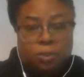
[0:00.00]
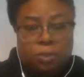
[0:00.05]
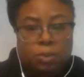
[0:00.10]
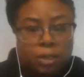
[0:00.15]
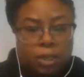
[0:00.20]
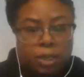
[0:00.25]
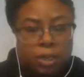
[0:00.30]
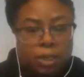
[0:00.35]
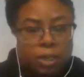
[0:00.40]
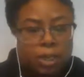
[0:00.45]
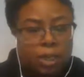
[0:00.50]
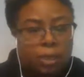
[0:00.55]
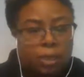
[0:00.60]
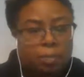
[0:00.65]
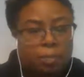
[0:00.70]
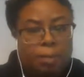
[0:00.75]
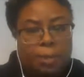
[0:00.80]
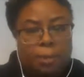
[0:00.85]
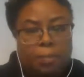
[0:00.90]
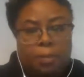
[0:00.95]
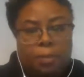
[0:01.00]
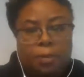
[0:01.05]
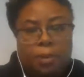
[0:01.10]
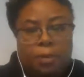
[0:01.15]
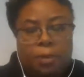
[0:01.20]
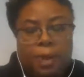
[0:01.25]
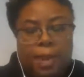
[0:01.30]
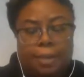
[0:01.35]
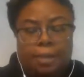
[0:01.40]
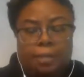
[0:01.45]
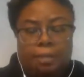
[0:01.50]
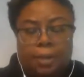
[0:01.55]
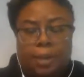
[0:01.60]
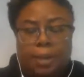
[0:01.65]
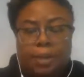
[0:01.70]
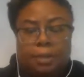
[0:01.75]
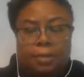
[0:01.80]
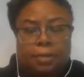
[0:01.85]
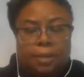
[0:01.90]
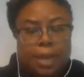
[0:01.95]
Really, people don't have to be
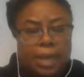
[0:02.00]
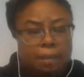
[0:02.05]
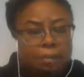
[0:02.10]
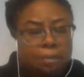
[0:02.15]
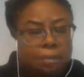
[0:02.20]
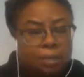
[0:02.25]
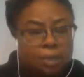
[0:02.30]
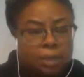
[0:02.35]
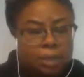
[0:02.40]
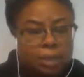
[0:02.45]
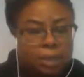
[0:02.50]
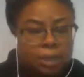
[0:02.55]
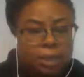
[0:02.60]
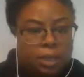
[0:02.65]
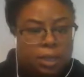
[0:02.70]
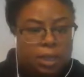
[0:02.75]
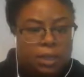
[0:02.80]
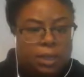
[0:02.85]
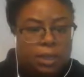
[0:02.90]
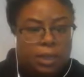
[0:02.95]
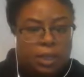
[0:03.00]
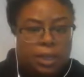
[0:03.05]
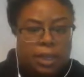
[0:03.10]
in your neighborhood.